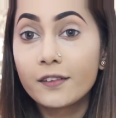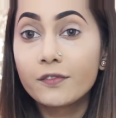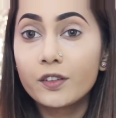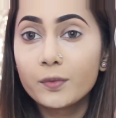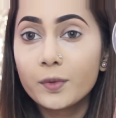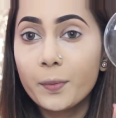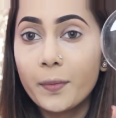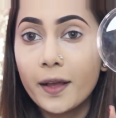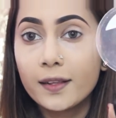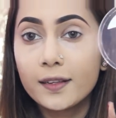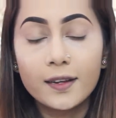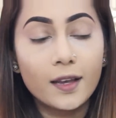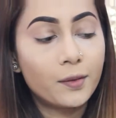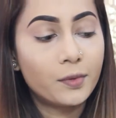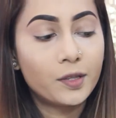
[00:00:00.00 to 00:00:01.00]
and from the
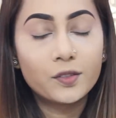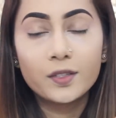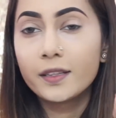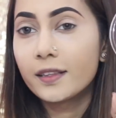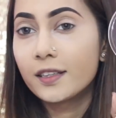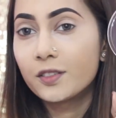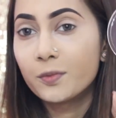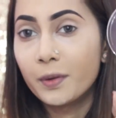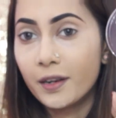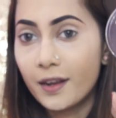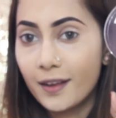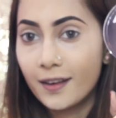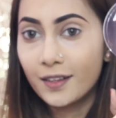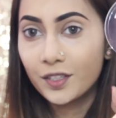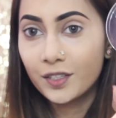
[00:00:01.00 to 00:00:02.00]
palette I'm using this
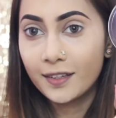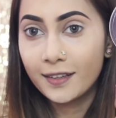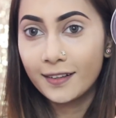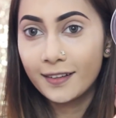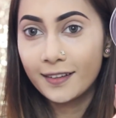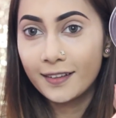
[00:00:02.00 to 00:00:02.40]
banana shade.